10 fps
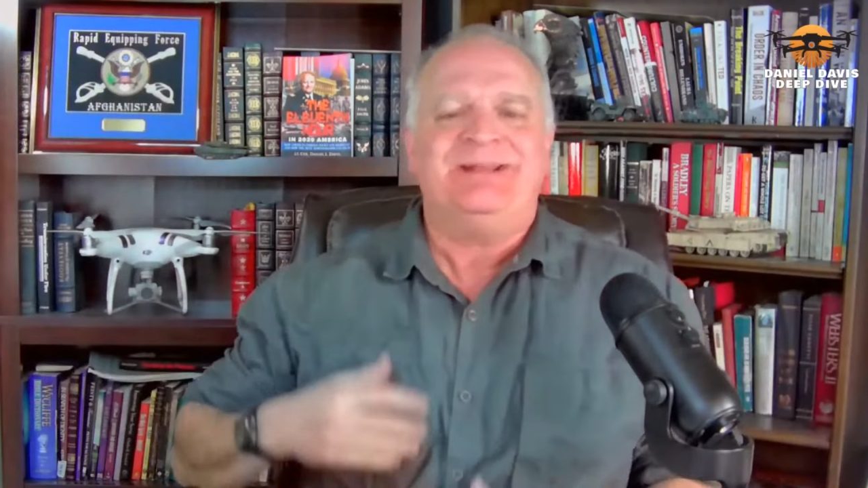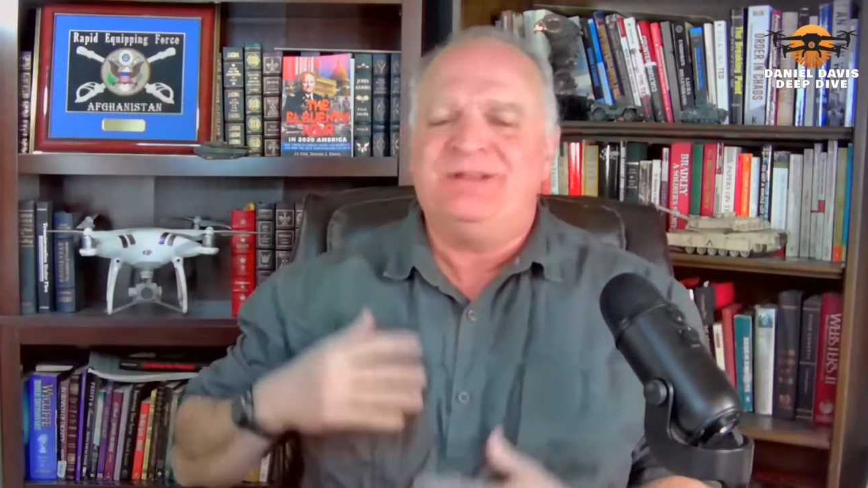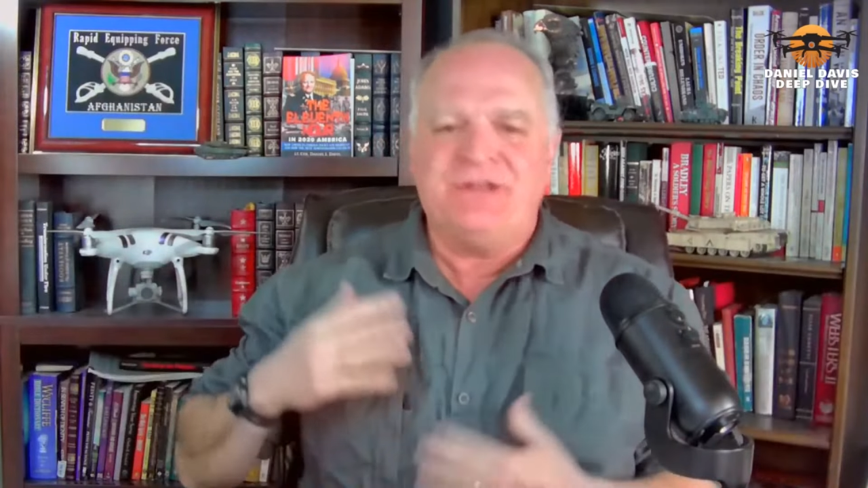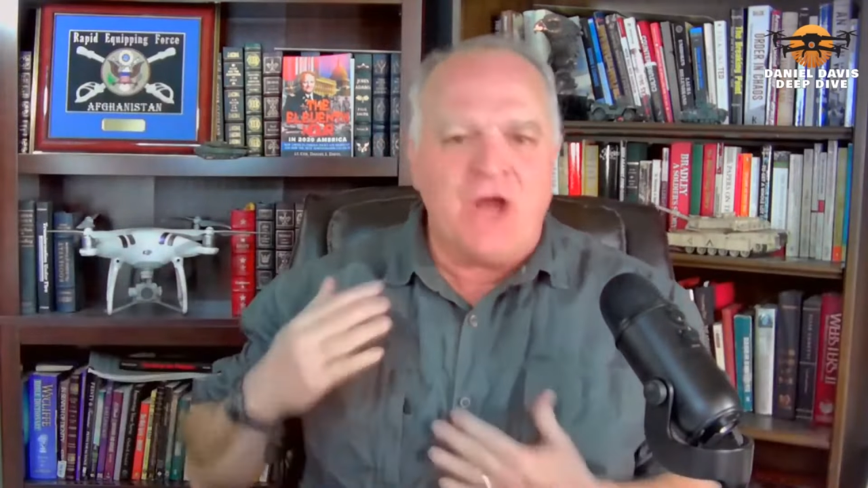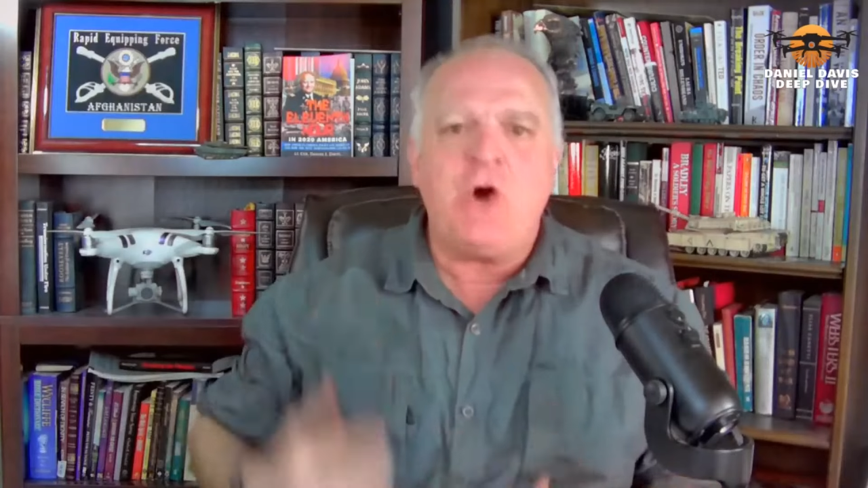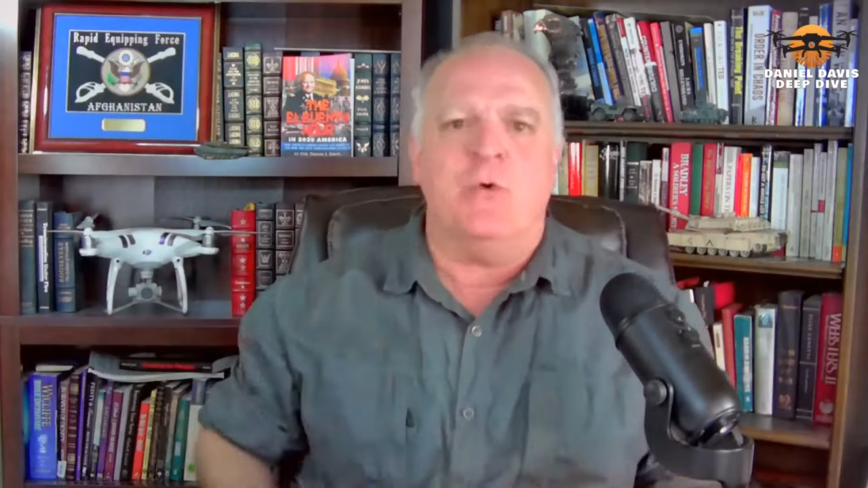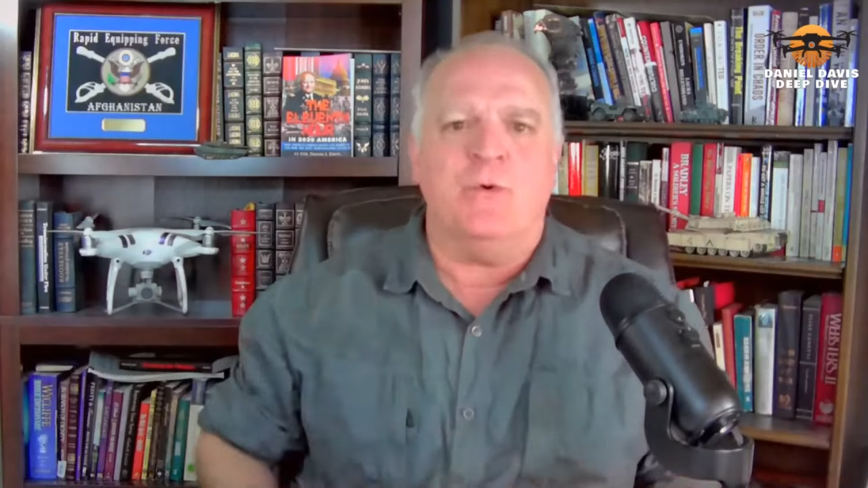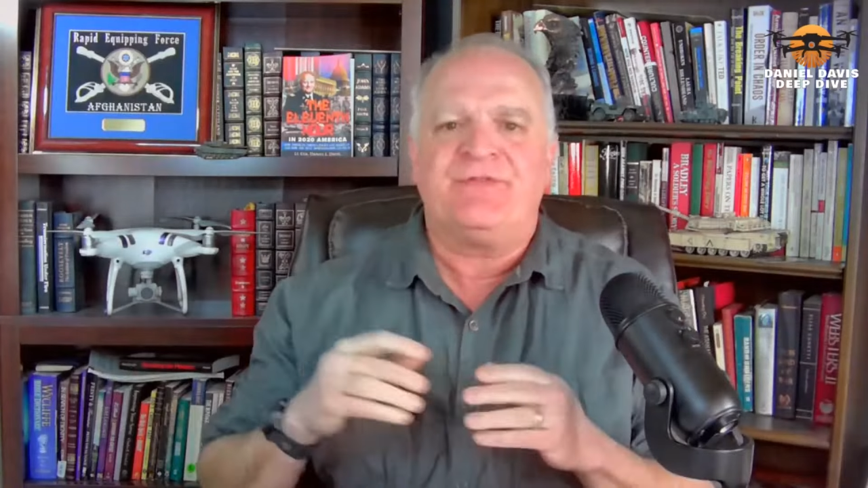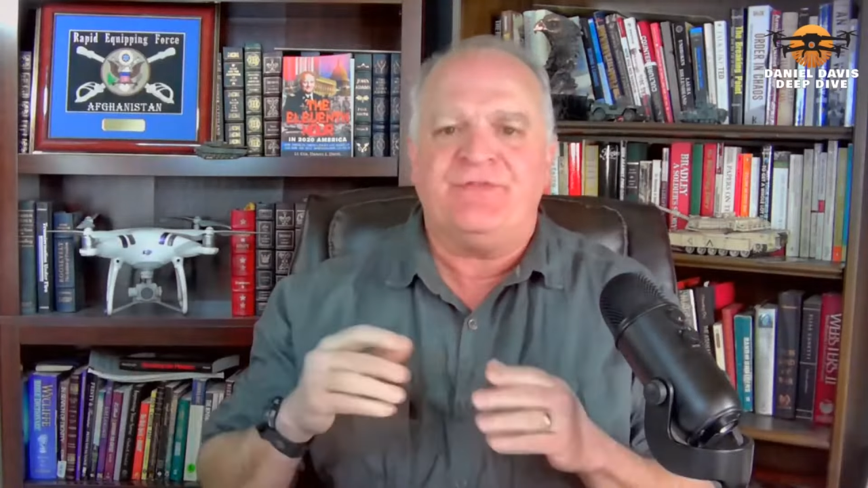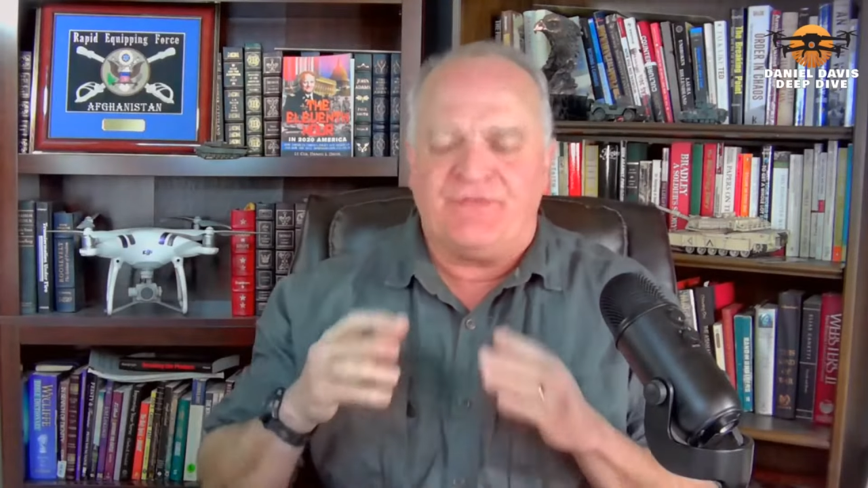
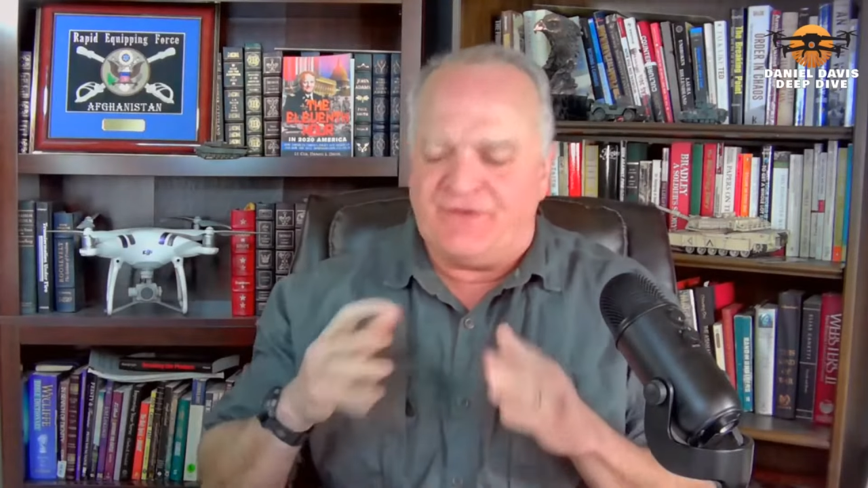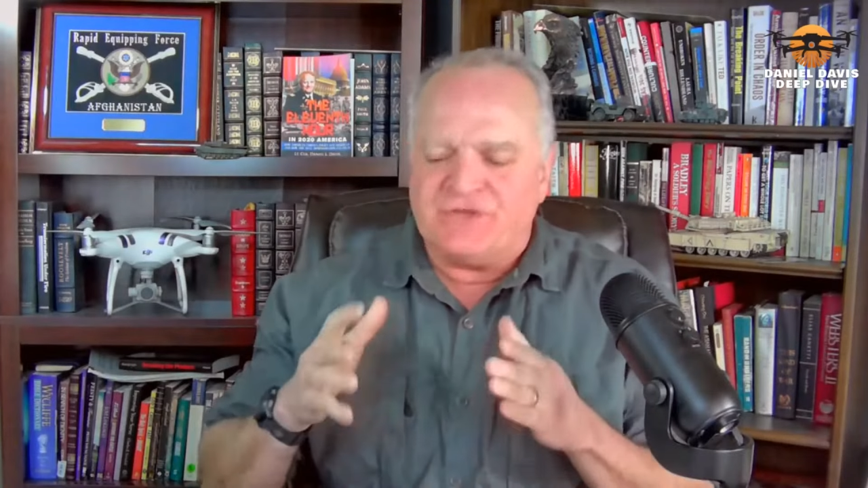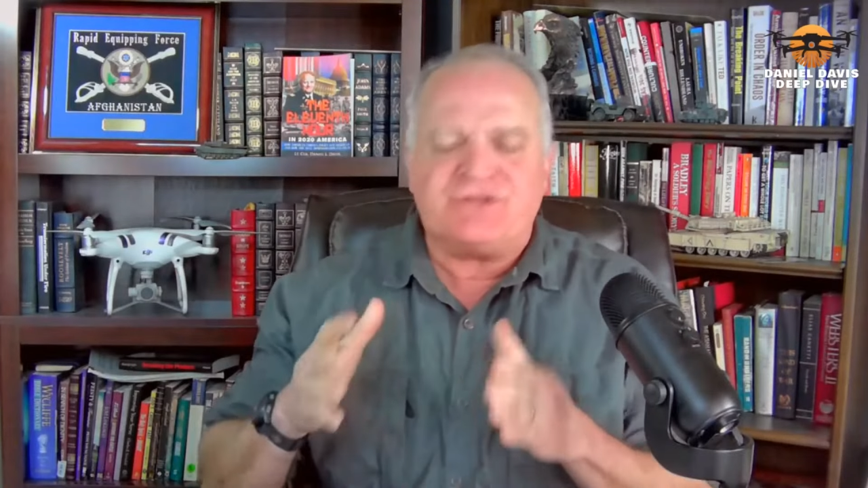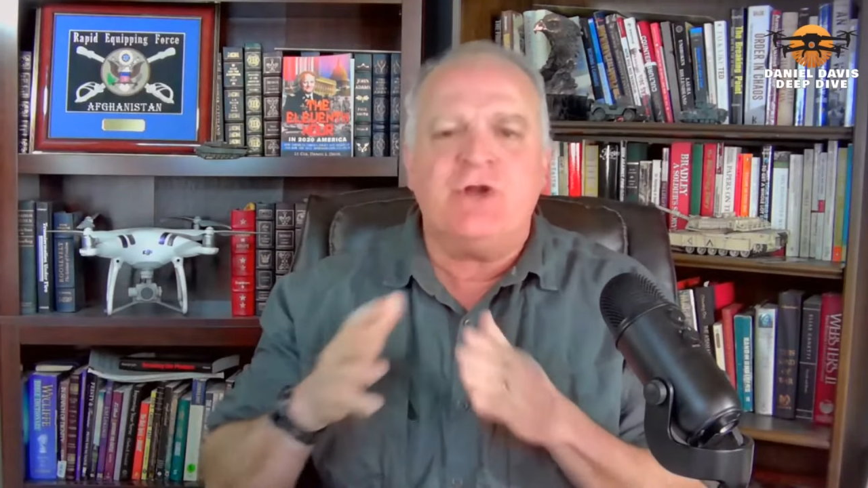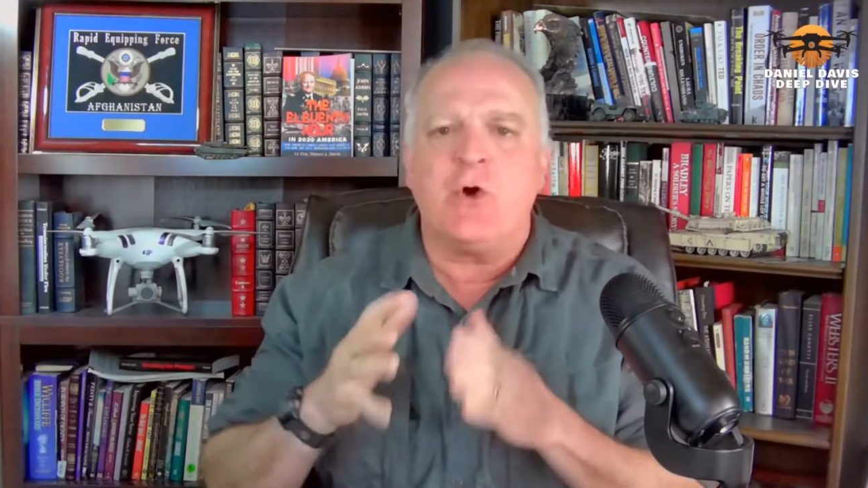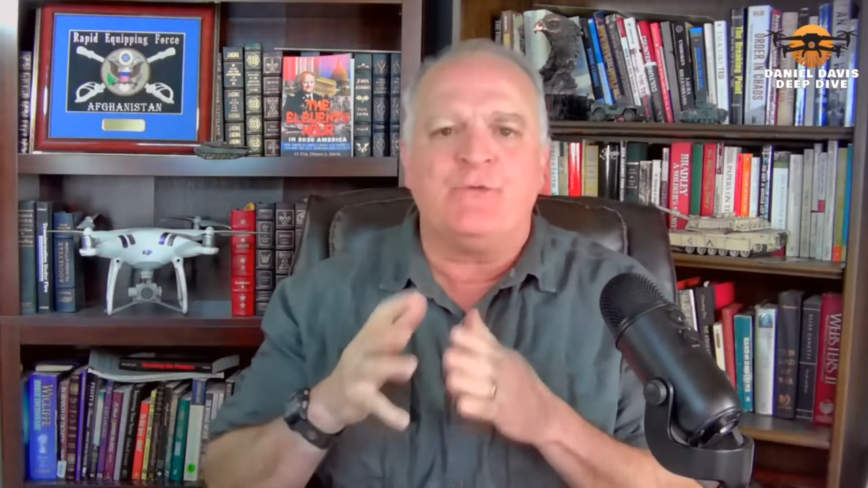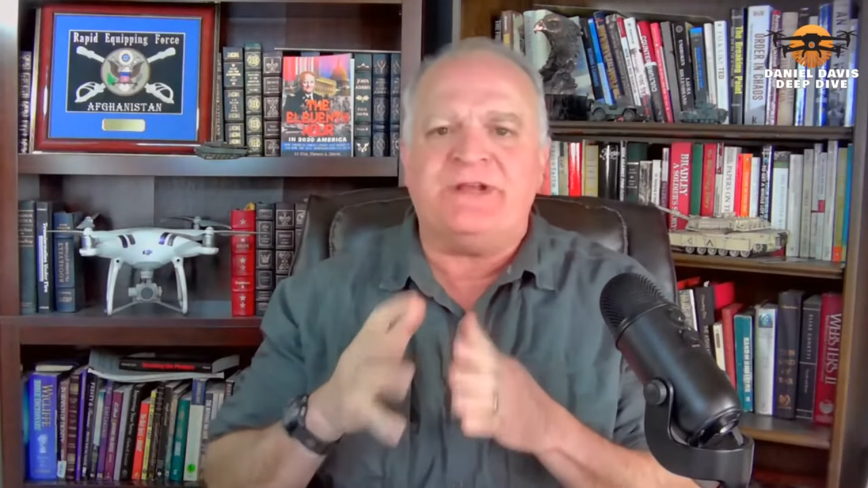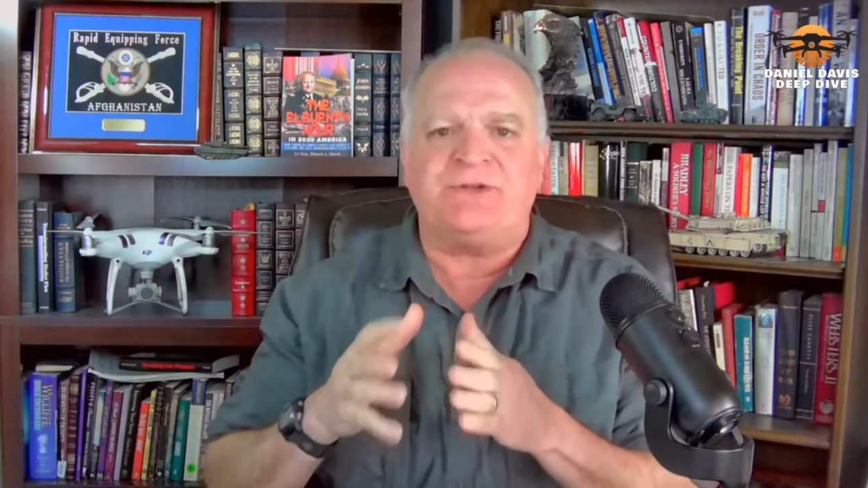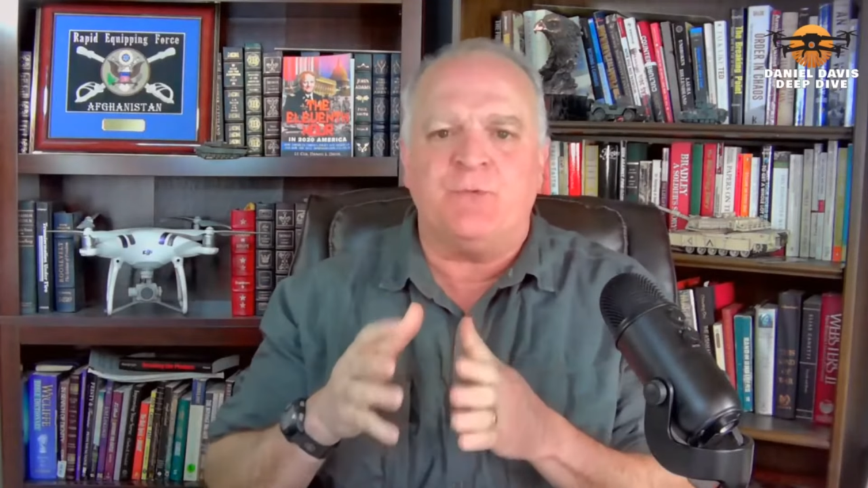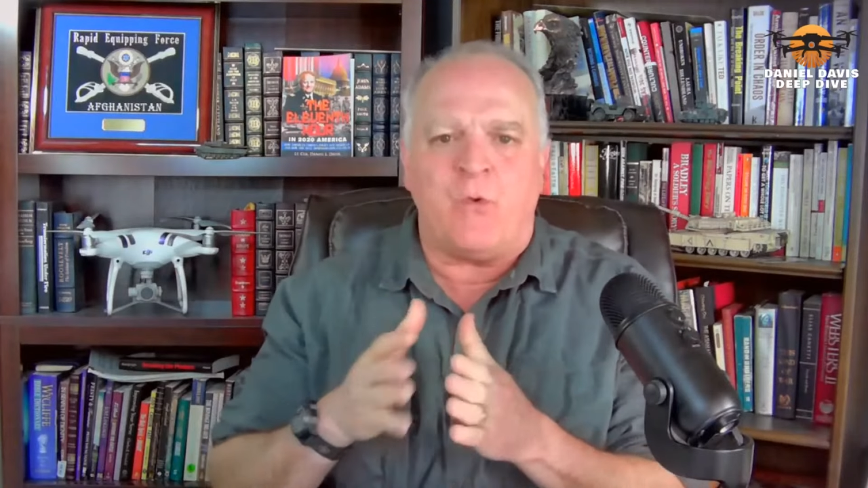No, there's no
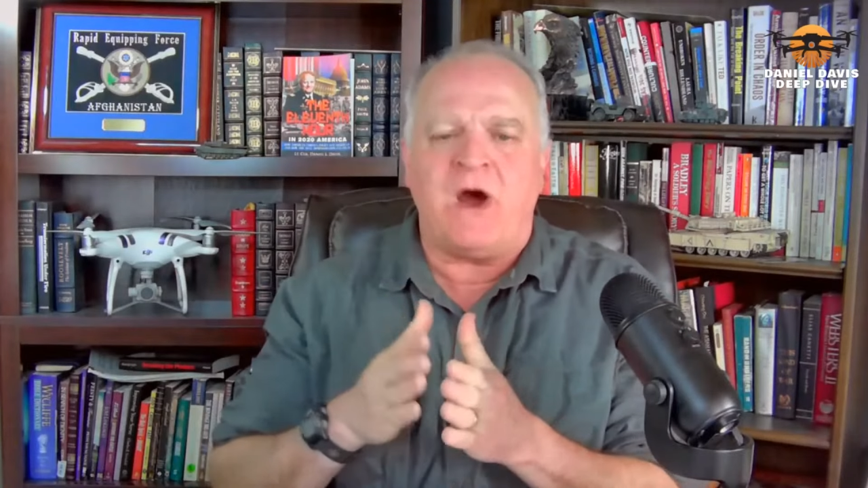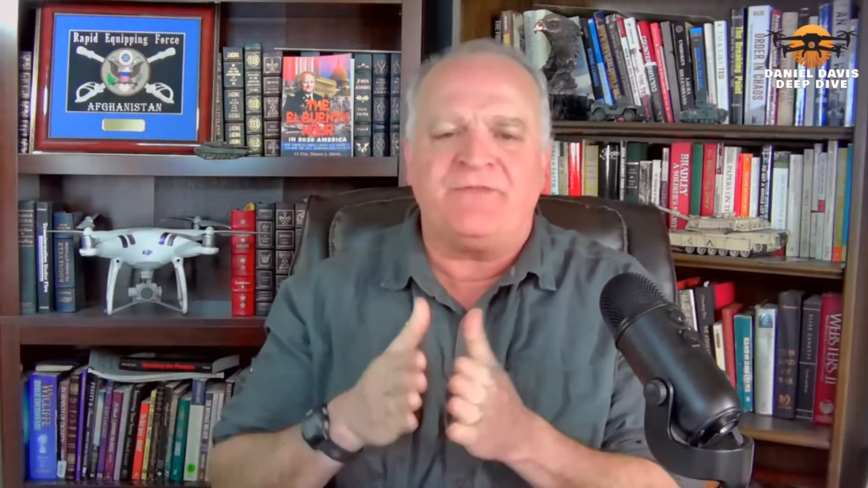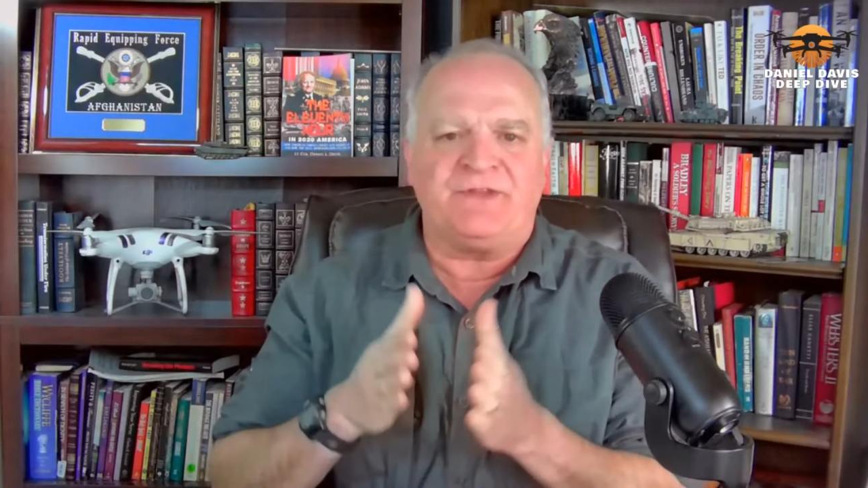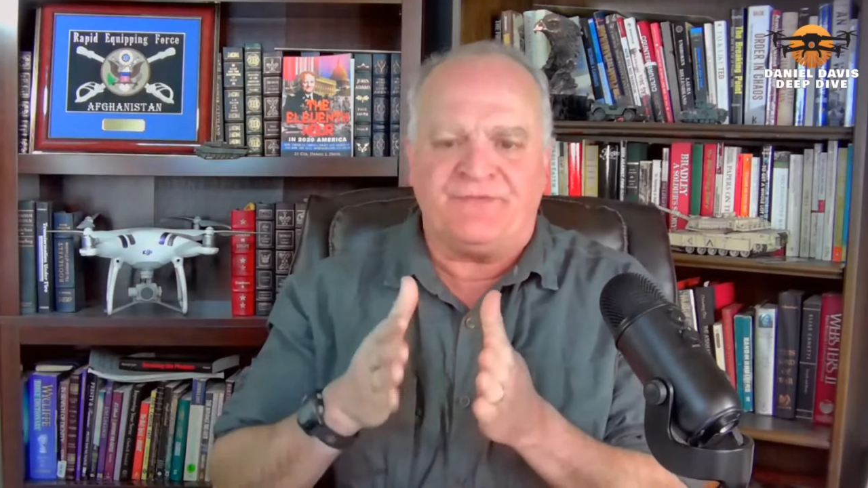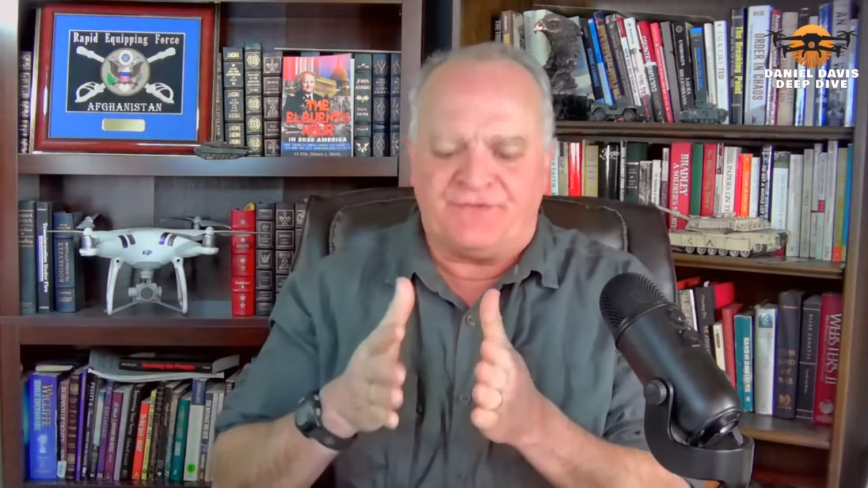reason why the,